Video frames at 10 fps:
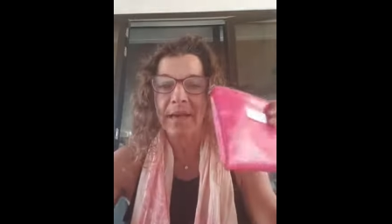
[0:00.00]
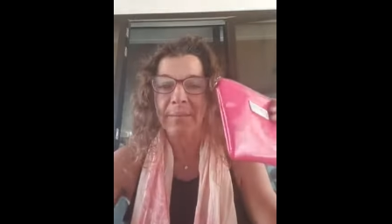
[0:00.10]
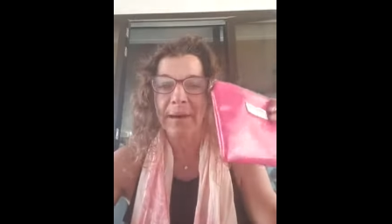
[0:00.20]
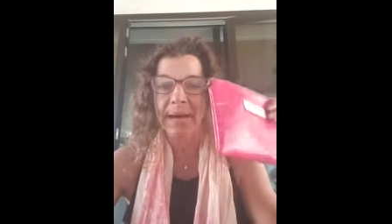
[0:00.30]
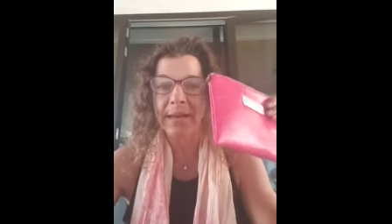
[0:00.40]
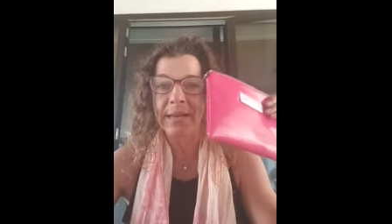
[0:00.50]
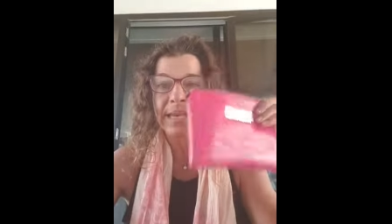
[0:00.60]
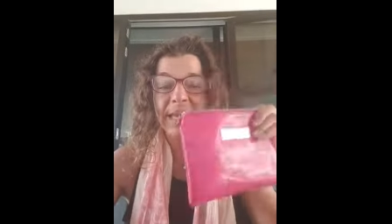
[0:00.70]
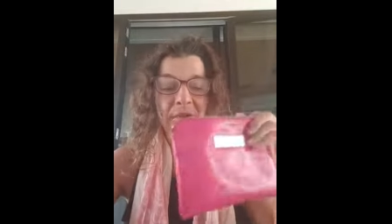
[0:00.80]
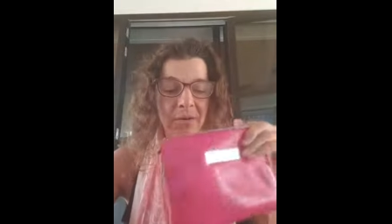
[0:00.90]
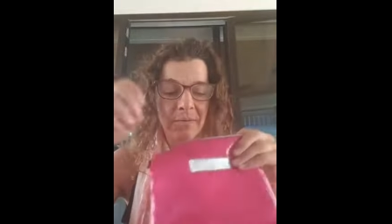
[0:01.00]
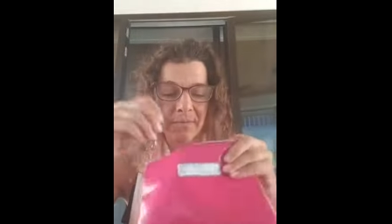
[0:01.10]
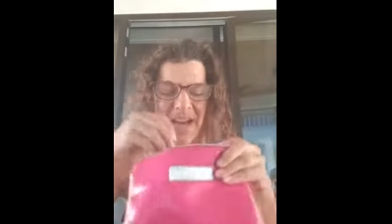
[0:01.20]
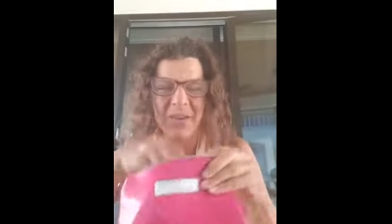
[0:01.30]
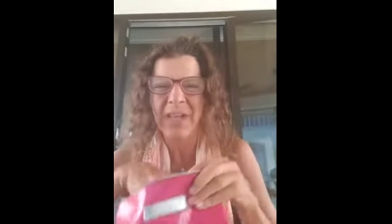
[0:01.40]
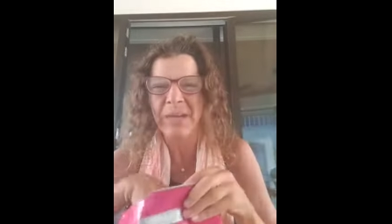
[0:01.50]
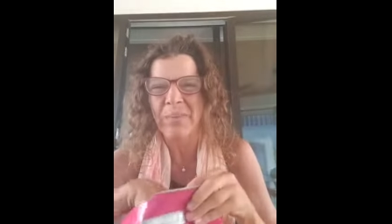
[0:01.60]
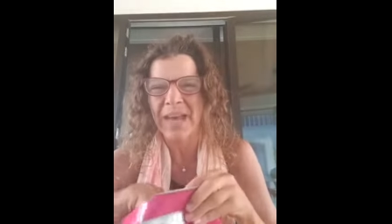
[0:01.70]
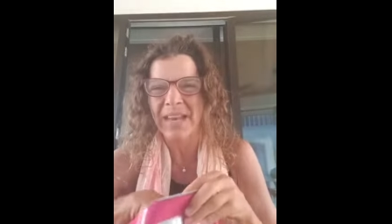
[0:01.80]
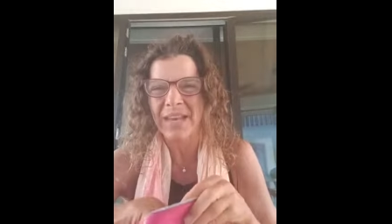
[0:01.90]
and my needle. I don't like
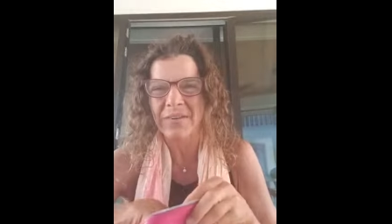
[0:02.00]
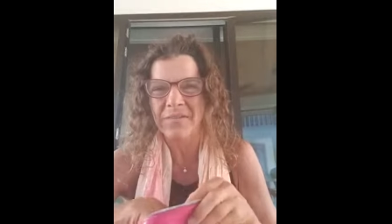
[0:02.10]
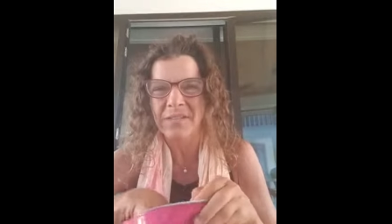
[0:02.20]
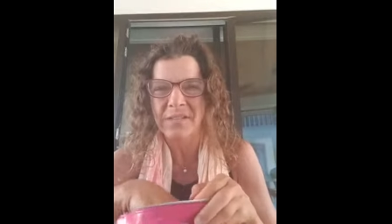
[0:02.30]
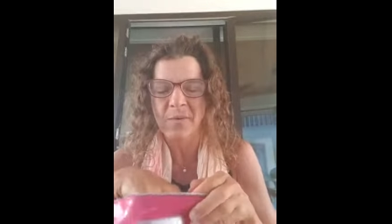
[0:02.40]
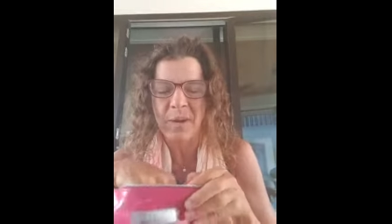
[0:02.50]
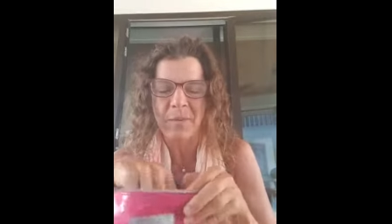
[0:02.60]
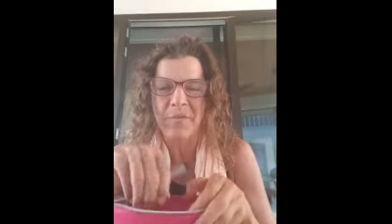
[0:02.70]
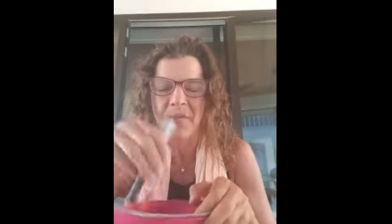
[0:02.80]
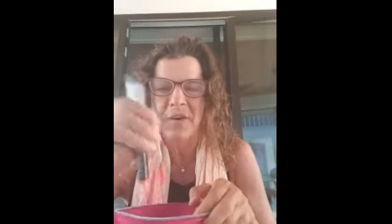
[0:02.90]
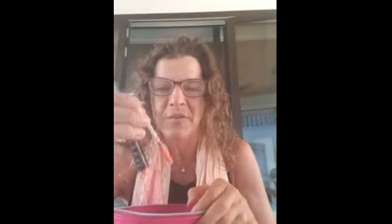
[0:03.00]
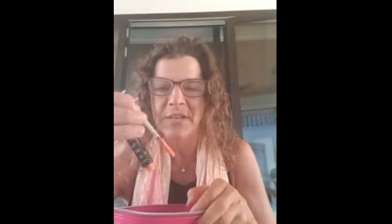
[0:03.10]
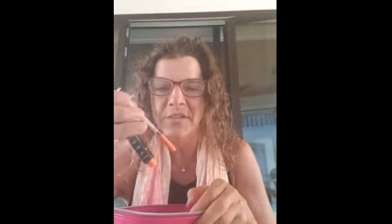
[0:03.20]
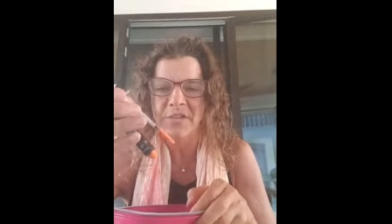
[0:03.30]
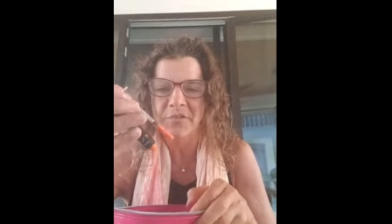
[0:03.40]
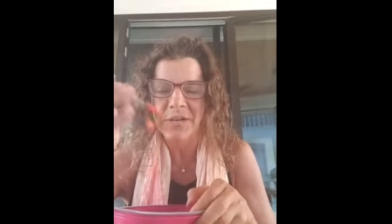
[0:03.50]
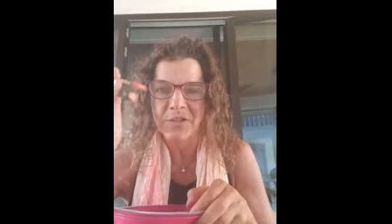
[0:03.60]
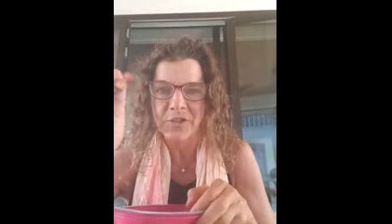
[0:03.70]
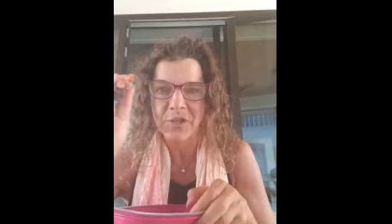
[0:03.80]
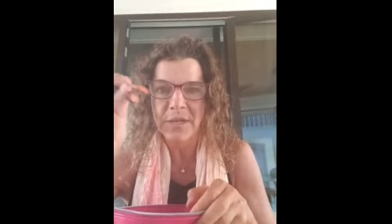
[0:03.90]
pen needles, so I prefer using a
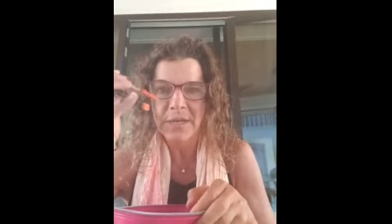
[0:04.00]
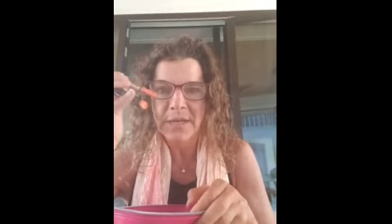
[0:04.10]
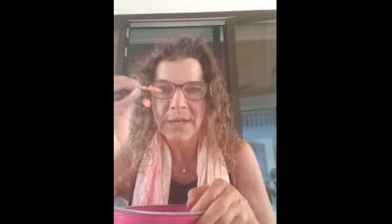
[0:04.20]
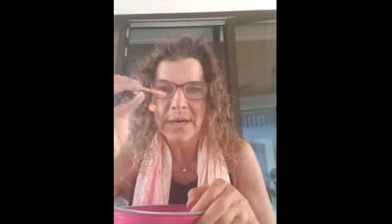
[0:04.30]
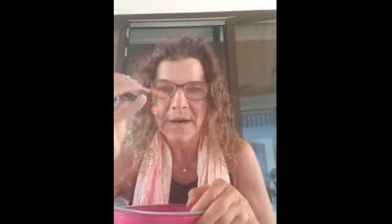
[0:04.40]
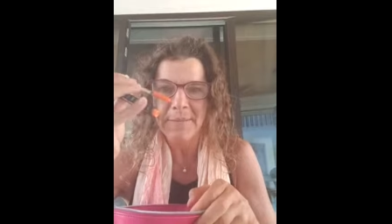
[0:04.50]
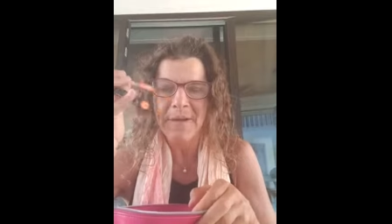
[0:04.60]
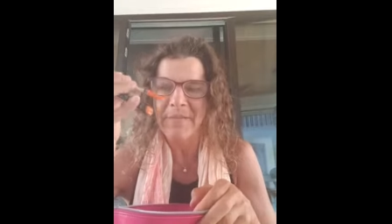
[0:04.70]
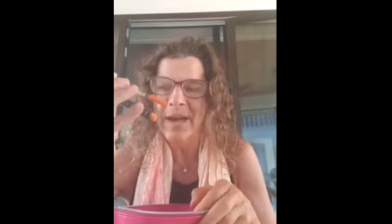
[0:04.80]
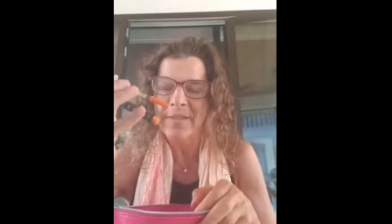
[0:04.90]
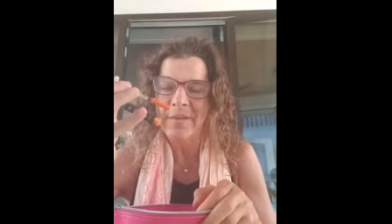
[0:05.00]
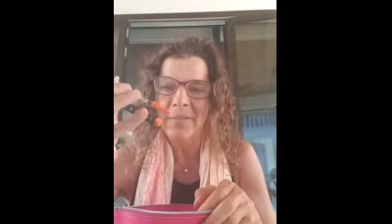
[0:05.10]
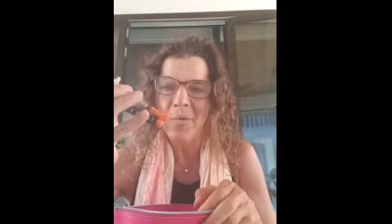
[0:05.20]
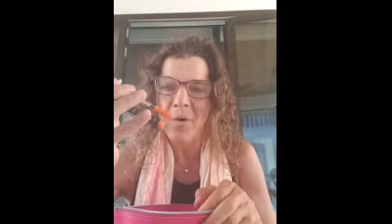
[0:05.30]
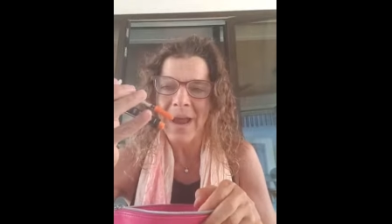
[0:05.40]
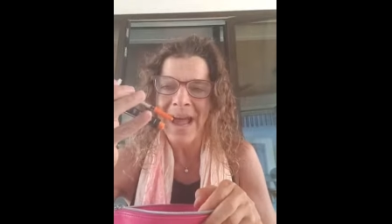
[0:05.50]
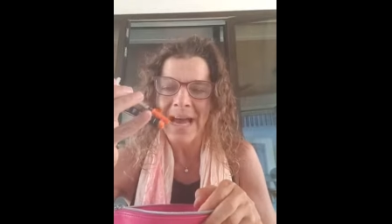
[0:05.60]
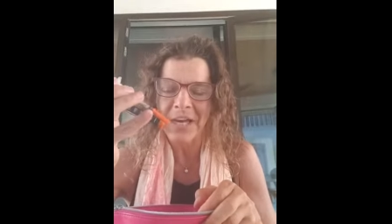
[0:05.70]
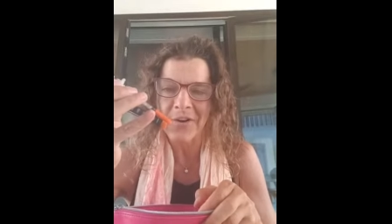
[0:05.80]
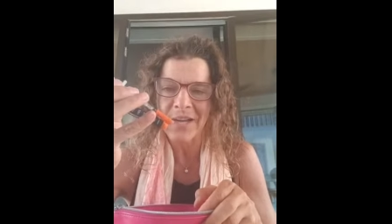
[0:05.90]
syringe. Um, I find they're more
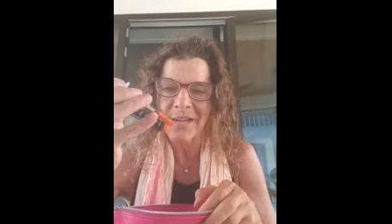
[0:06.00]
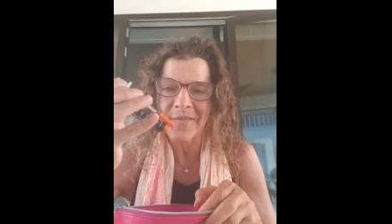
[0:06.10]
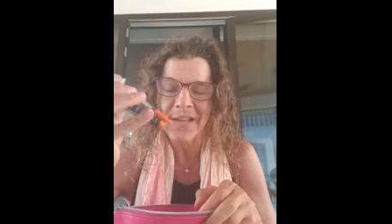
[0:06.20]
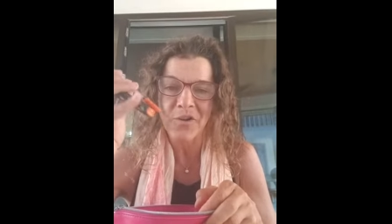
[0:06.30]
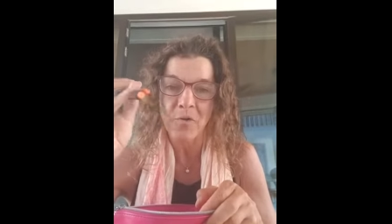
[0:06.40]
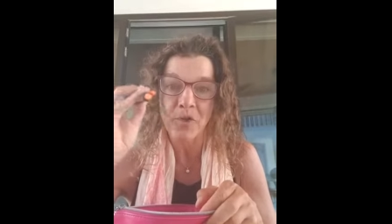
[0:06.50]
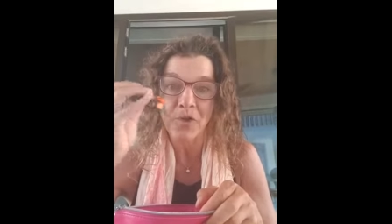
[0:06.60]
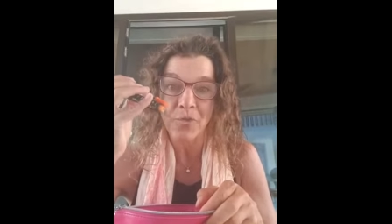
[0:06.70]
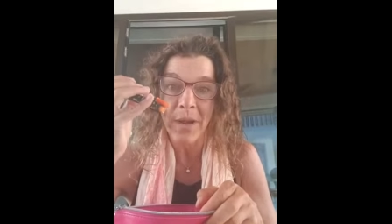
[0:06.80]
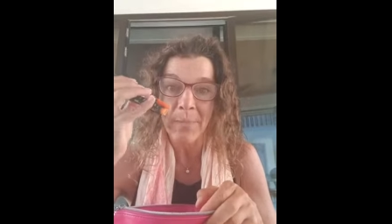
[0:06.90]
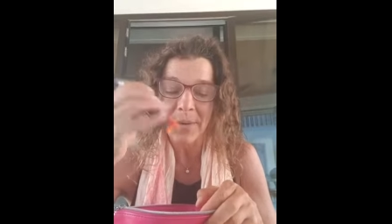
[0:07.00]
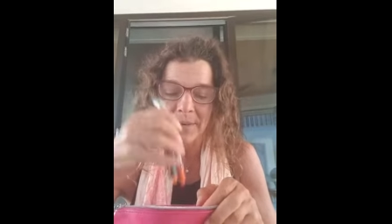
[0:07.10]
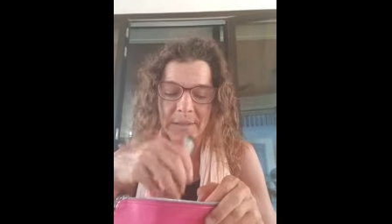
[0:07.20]
accurate and they don't drip.